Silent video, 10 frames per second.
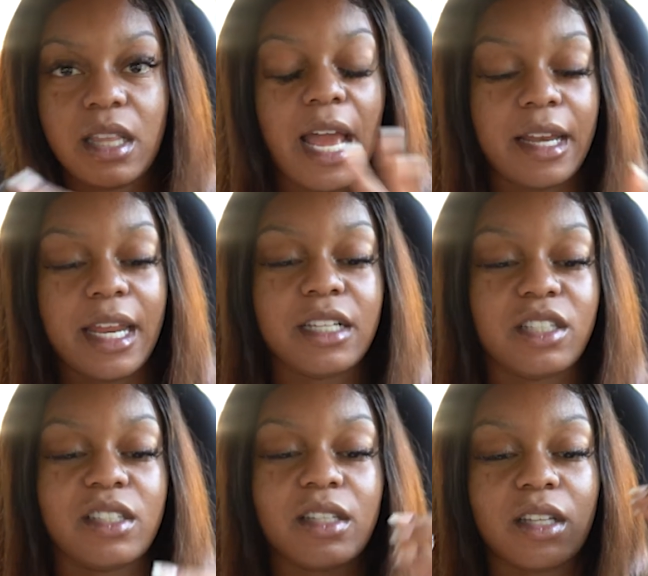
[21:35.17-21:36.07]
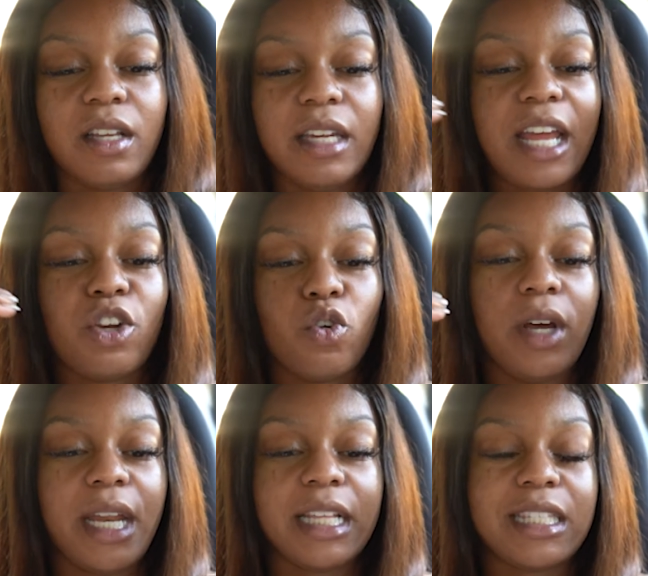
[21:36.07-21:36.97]
Like, that's, they
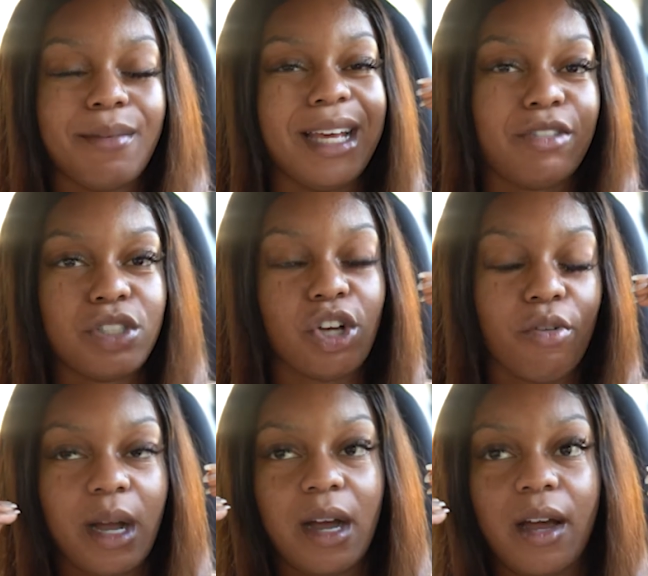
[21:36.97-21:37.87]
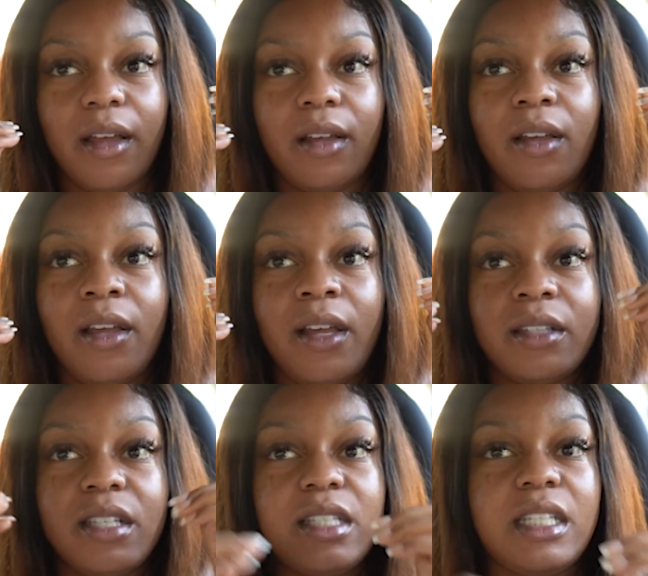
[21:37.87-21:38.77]
doing that to mess with your mind,
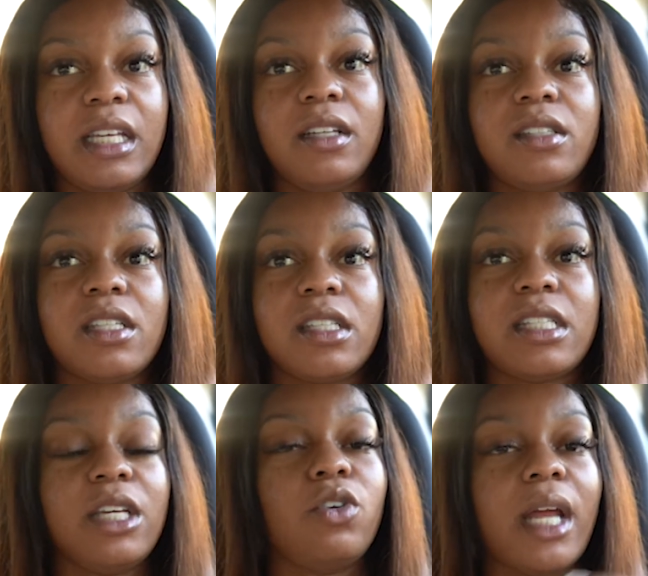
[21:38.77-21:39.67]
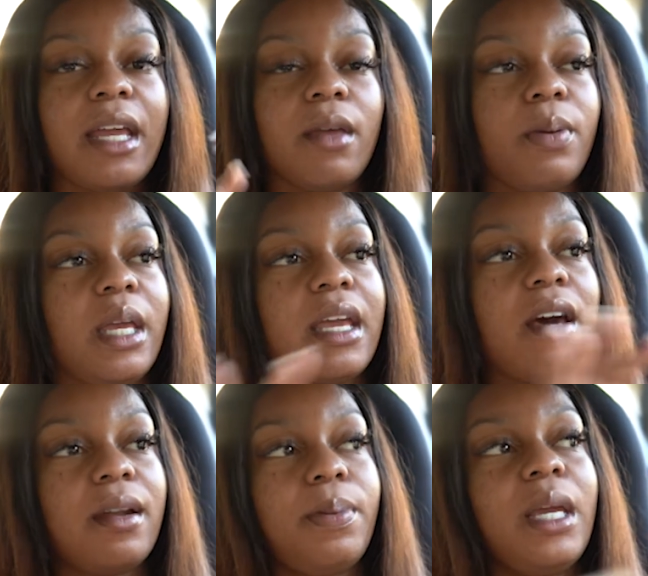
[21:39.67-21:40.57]
to see to see who they can pick
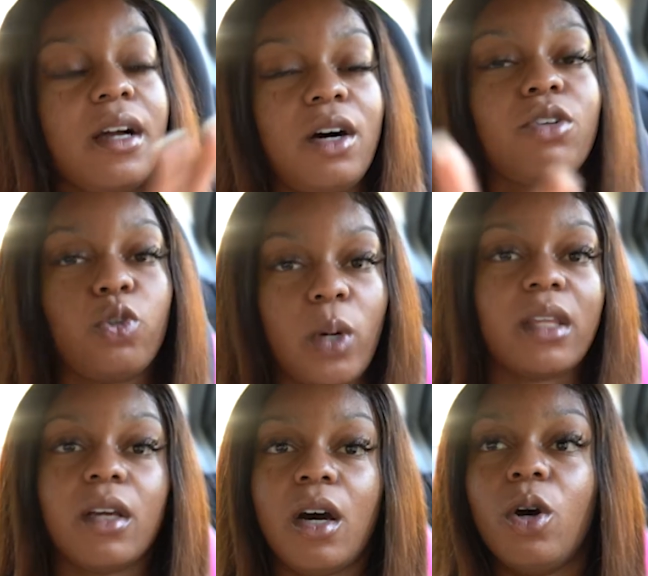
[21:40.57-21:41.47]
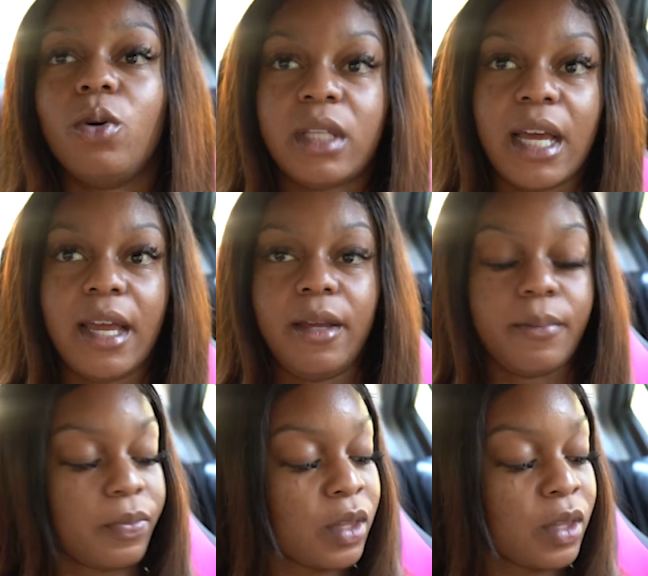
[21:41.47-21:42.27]
out and pick on throughout the whole thing.